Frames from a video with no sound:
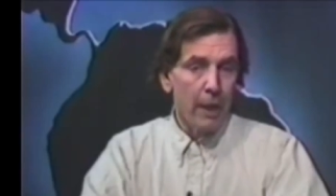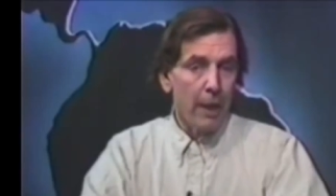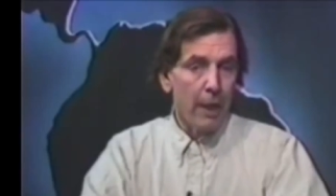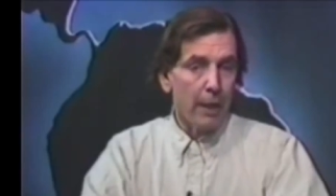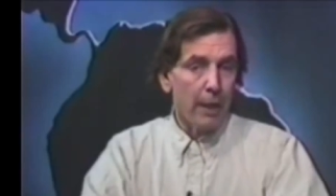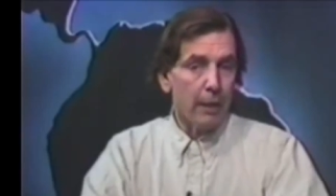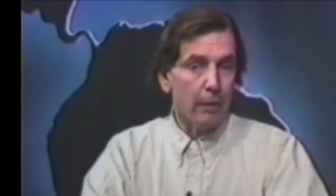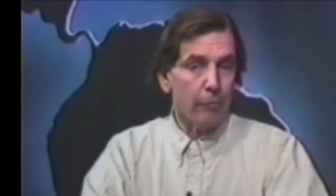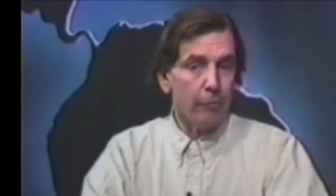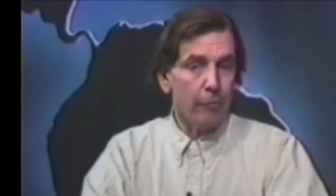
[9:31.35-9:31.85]

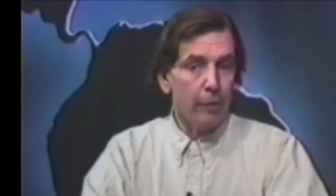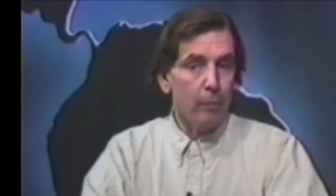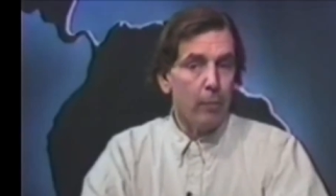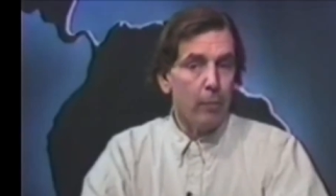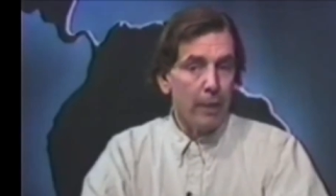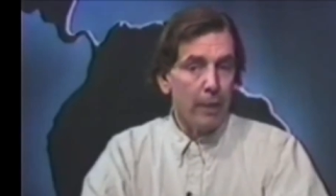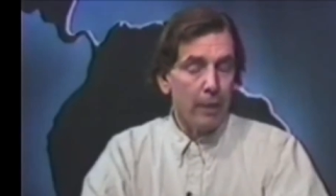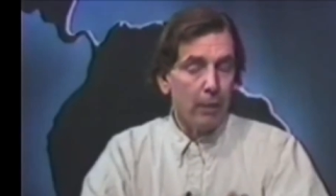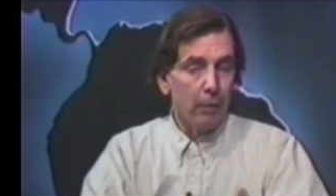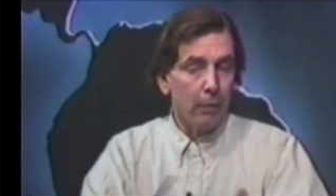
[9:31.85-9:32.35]
and a
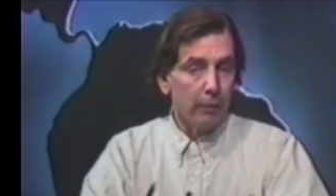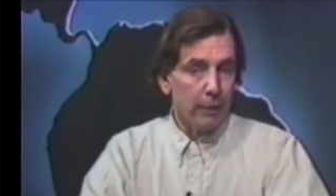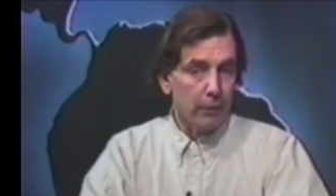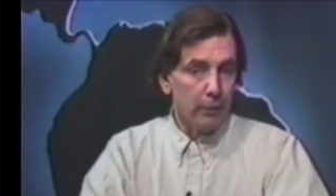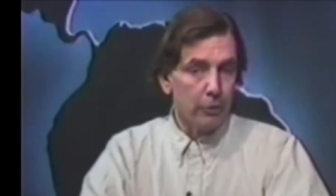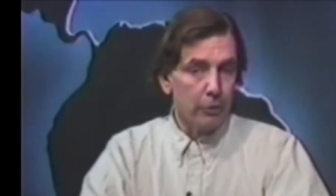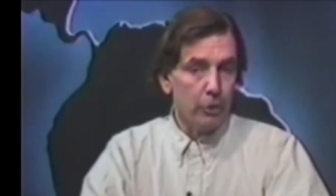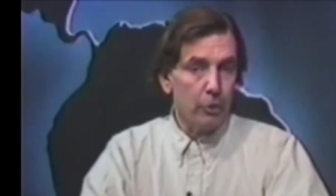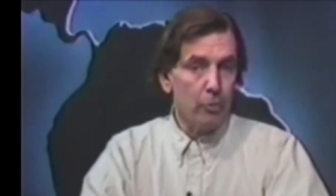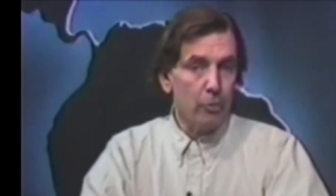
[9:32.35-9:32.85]
female
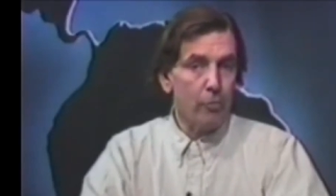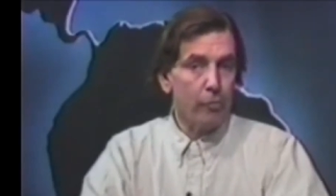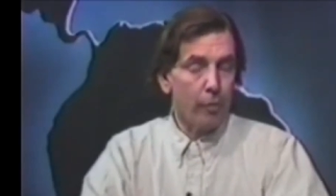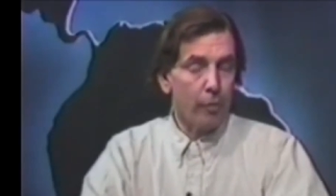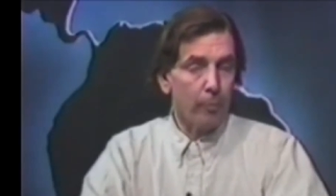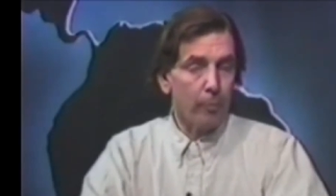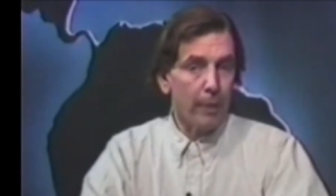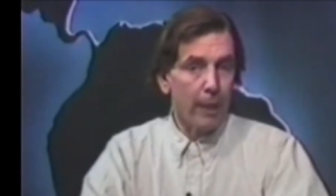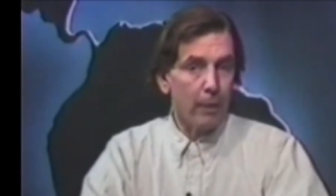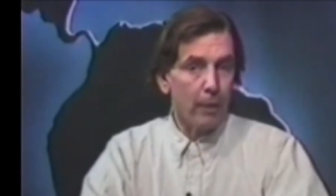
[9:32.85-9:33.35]
issue
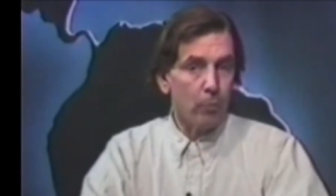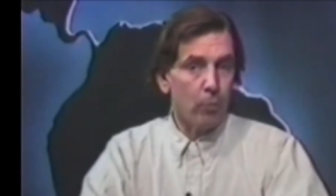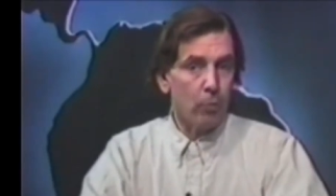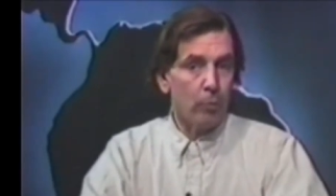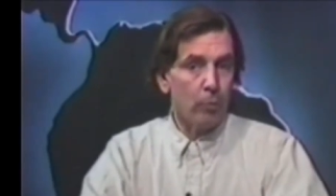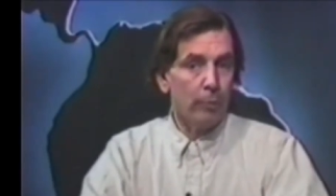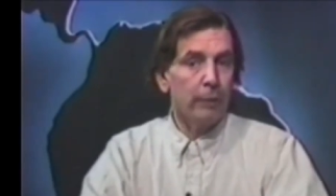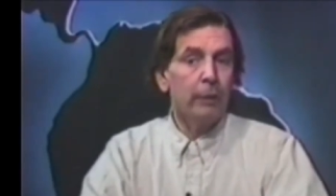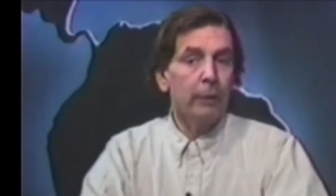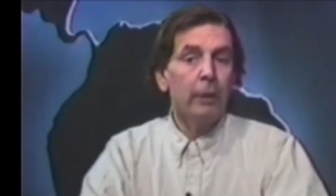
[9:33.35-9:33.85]
from that
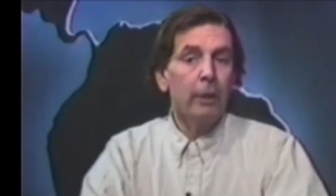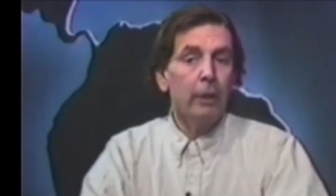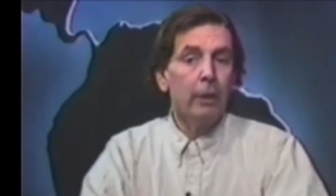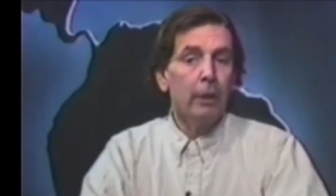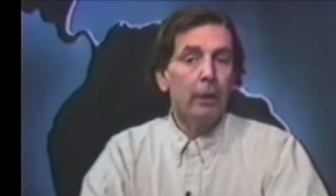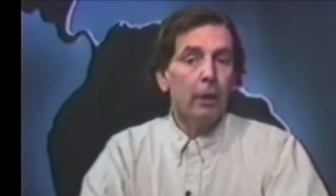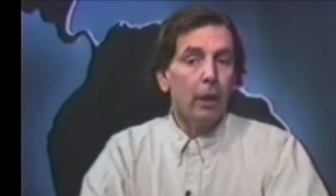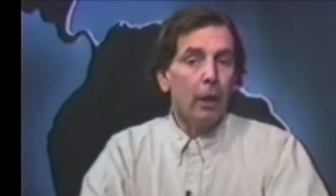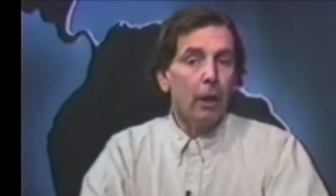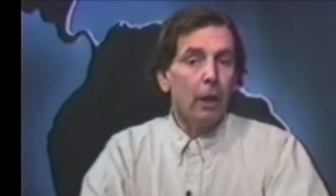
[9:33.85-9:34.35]
woman
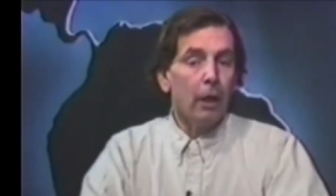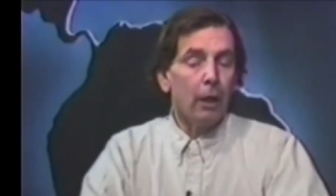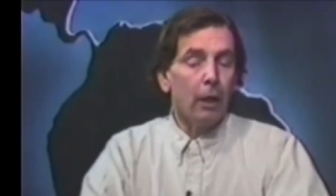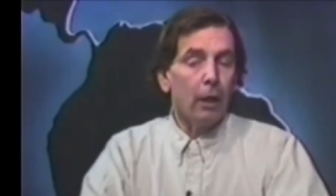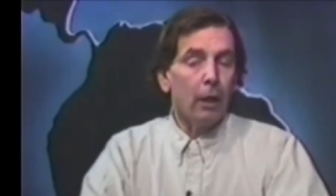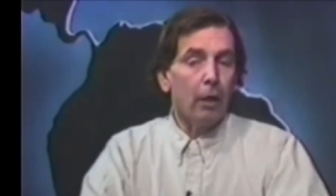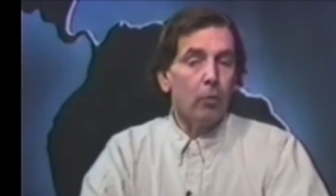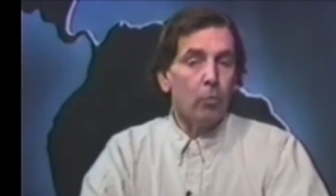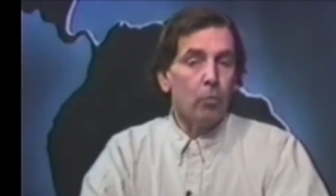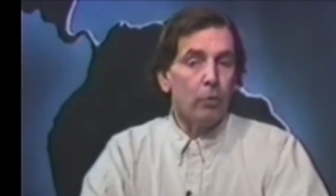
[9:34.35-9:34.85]

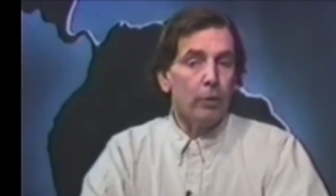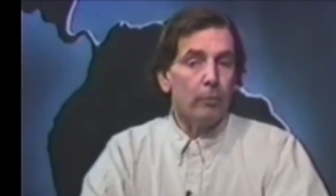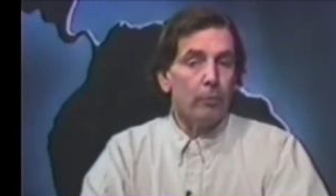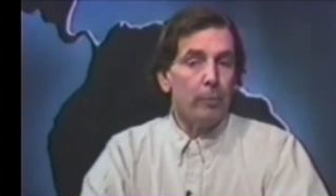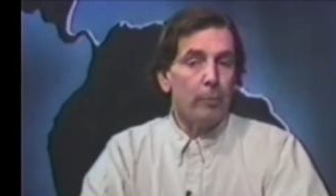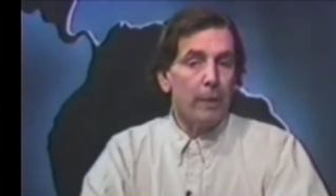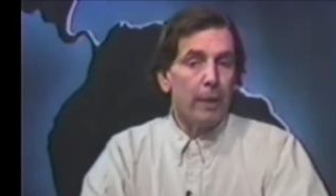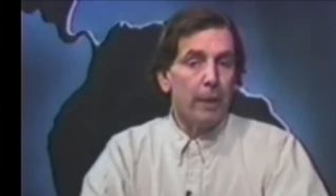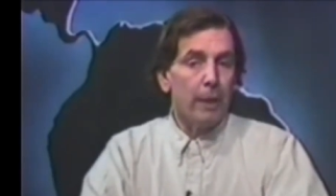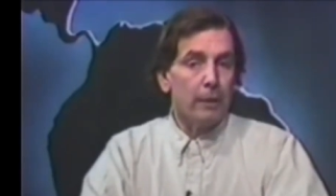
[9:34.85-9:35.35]

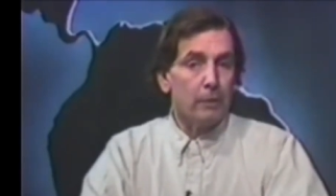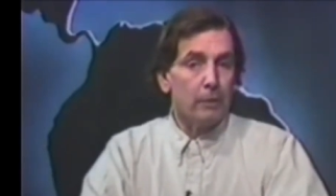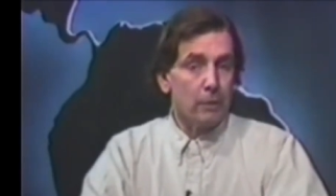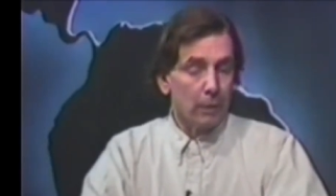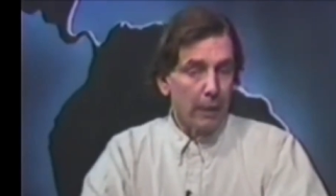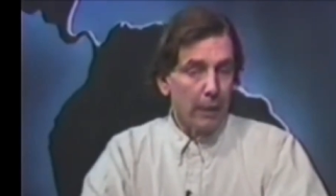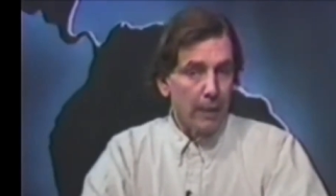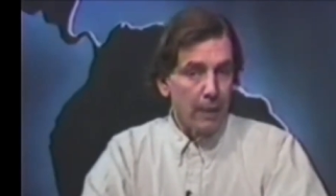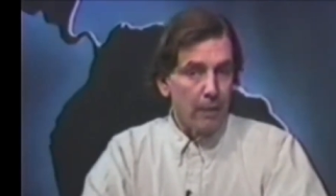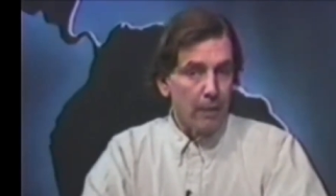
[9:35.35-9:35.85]
would be a
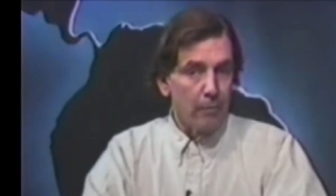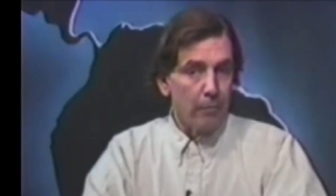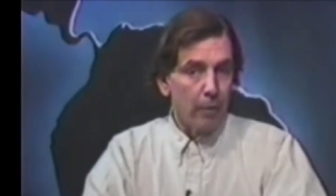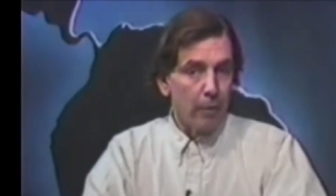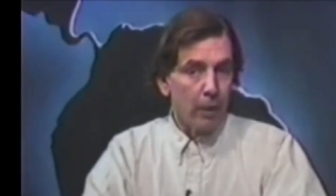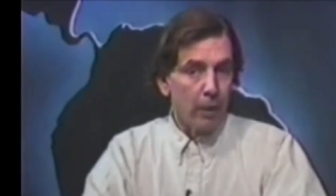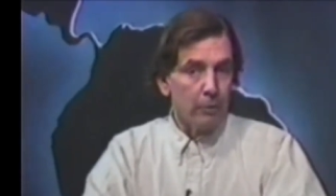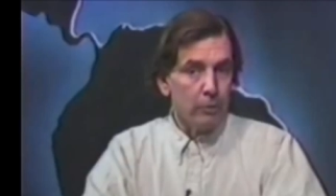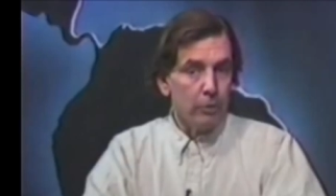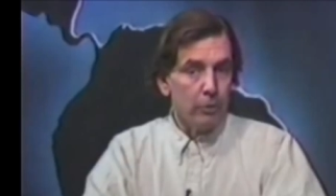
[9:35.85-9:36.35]

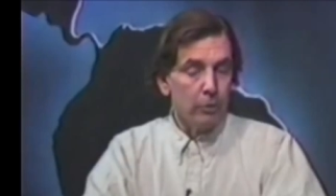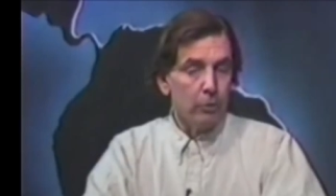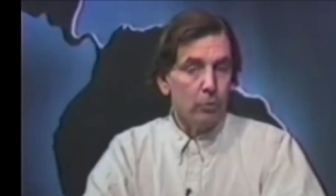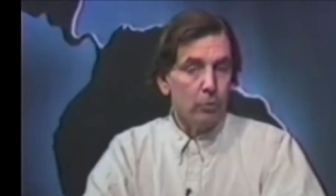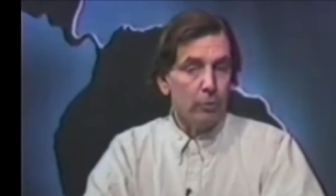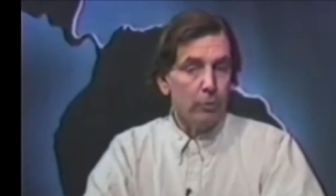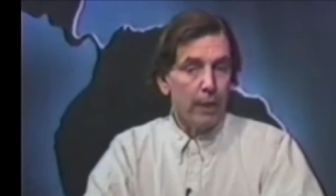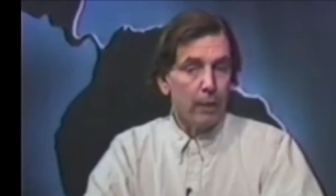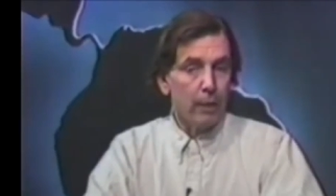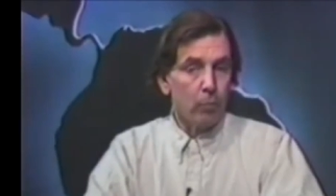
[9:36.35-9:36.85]
slave
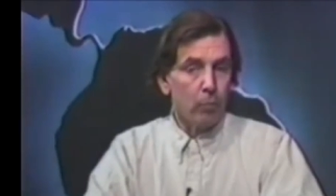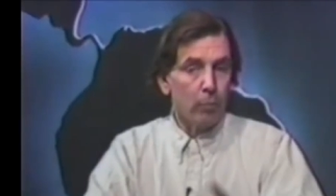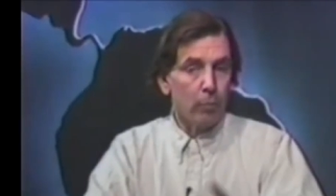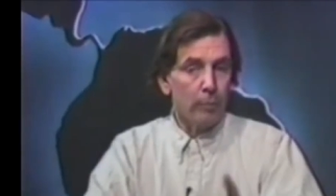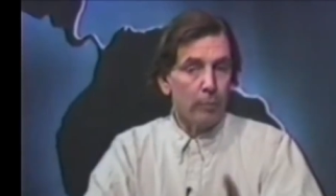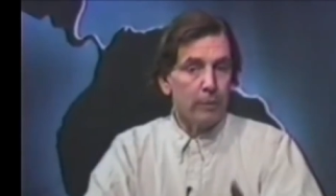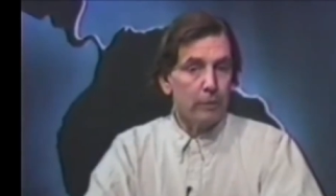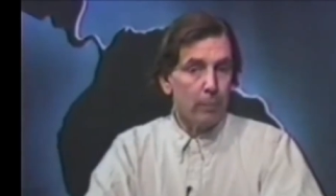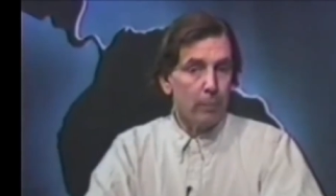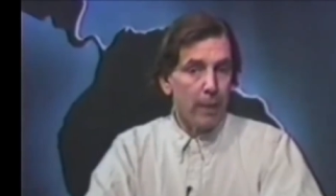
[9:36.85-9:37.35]
unto that
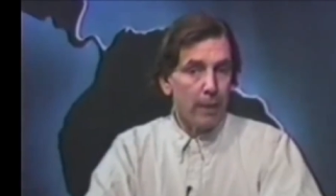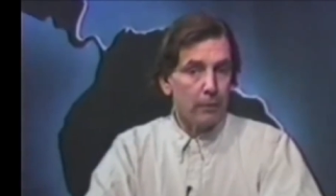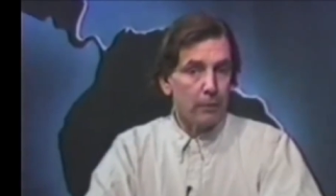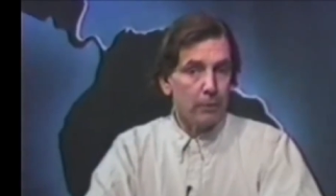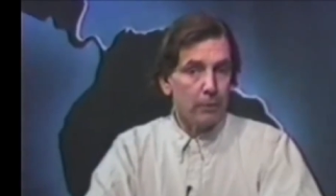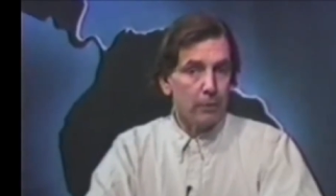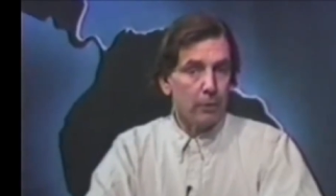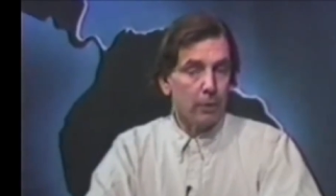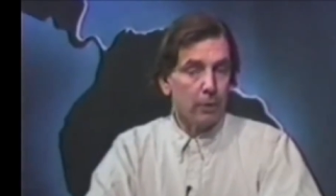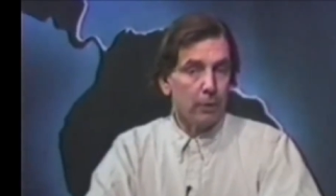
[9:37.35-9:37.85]
woman's
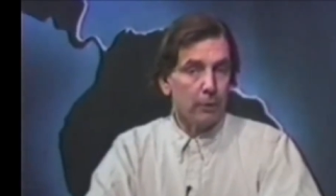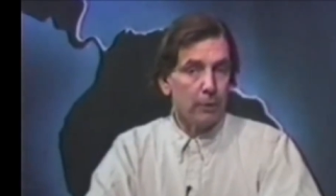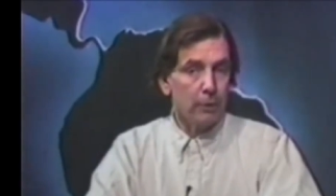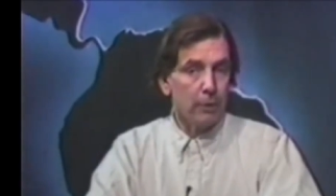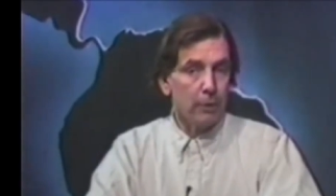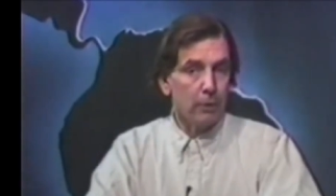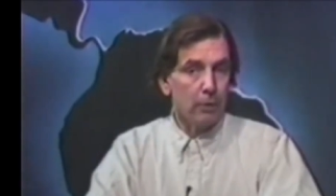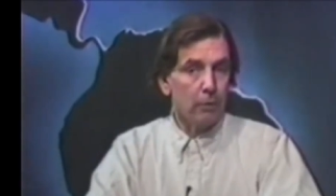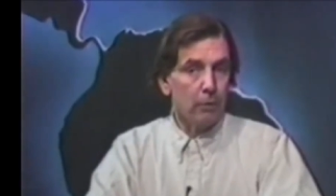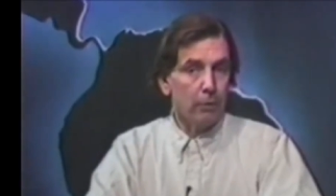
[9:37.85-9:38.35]
master
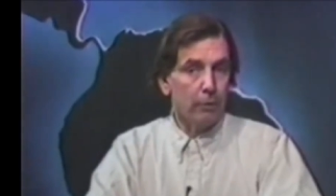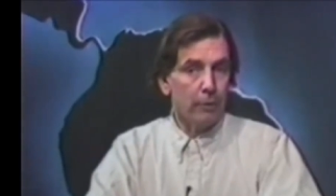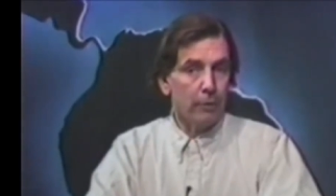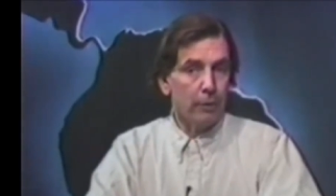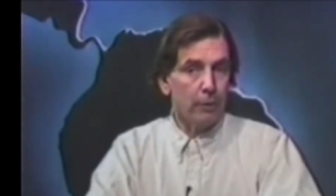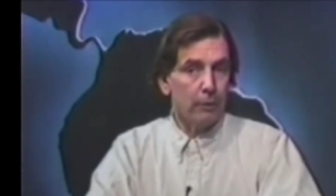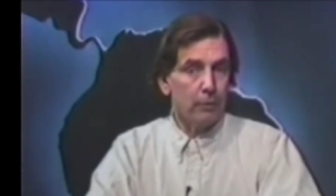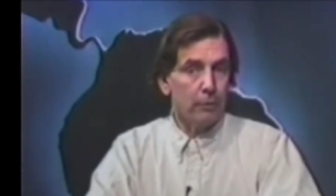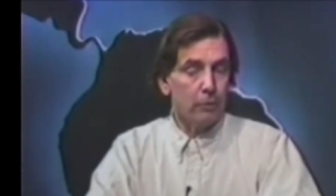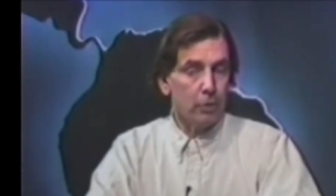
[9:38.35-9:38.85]
until
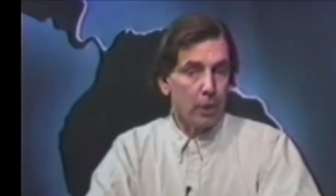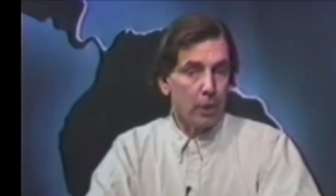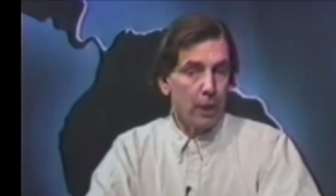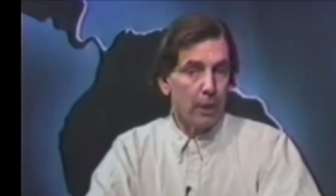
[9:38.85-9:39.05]
the